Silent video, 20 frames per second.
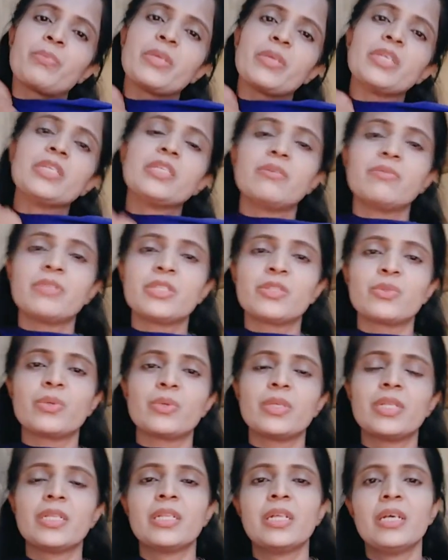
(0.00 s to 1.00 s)

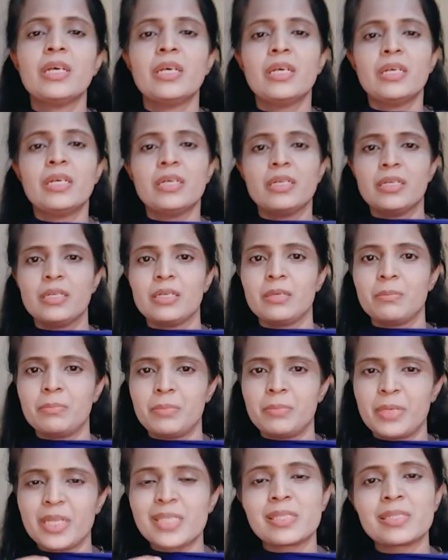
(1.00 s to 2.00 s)
individual
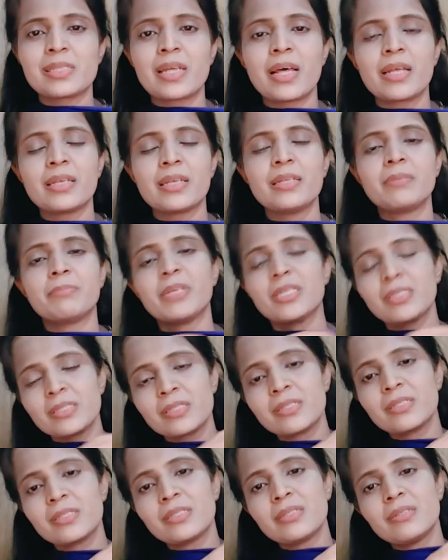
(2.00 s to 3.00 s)
personal
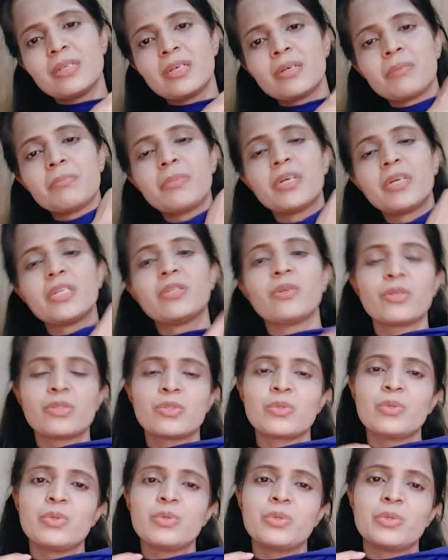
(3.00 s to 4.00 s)
person, but
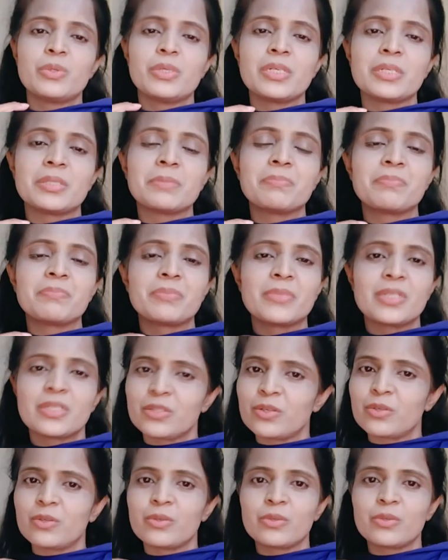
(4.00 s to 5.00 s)
also
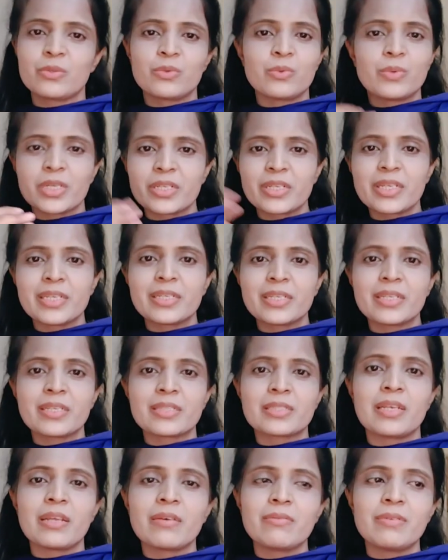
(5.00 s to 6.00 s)
to a
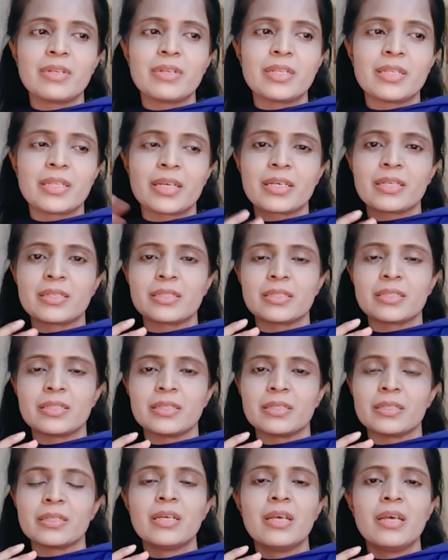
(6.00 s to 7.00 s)
greatest level, like
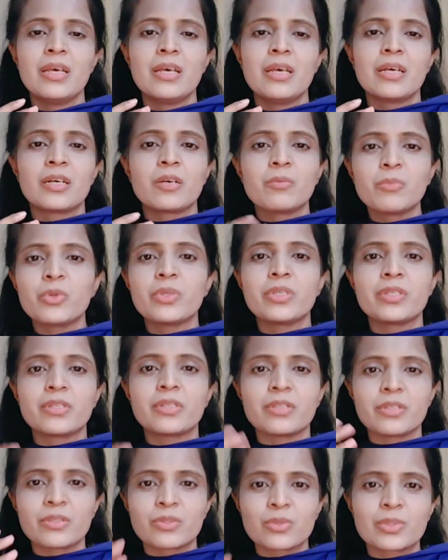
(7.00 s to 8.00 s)

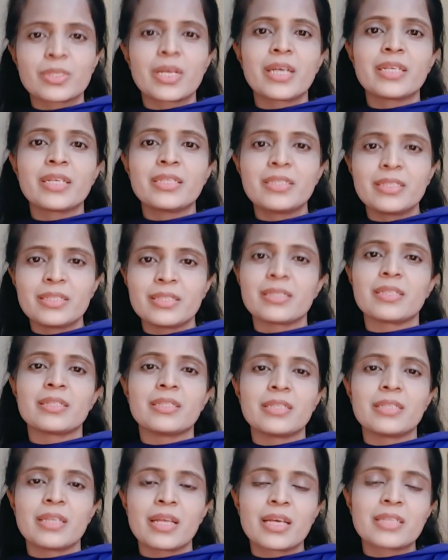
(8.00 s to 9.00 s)
communities, societies
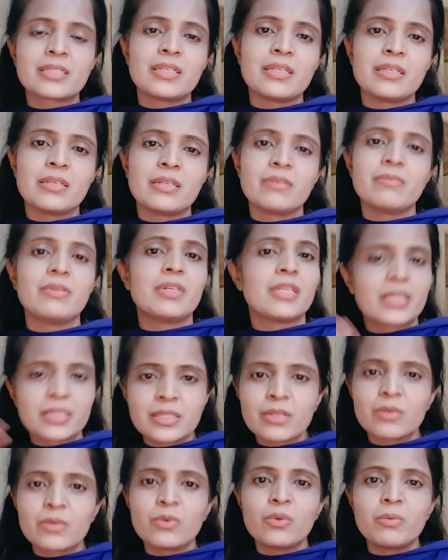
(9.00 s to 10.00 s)
at the national level
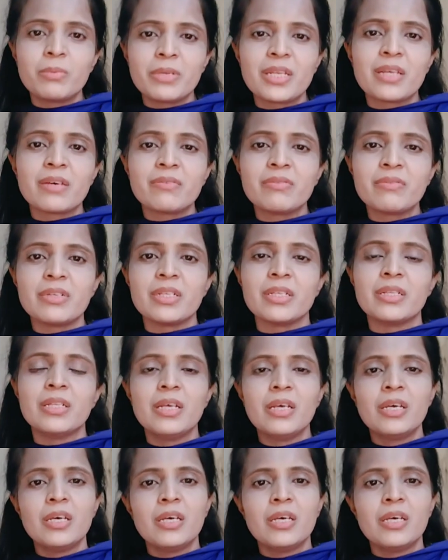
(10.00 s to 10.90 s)
and the global level.